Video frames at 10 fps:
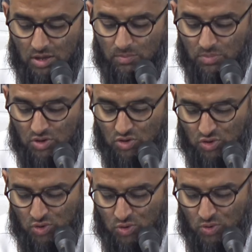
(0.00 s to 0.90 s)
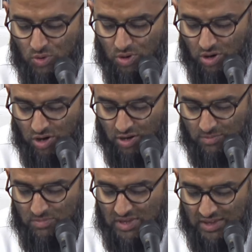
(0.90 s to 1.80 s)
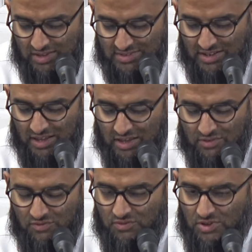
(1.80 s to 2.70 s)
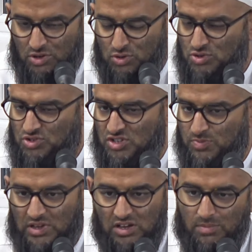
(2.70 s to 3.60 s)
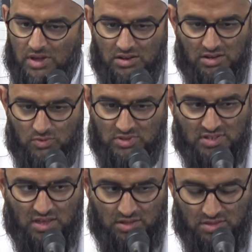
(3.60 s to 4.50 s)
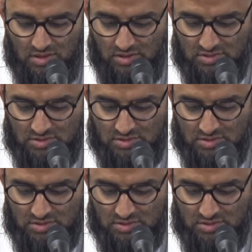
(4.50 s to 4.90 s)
But you are a meek slave who's just been commanded with certain things.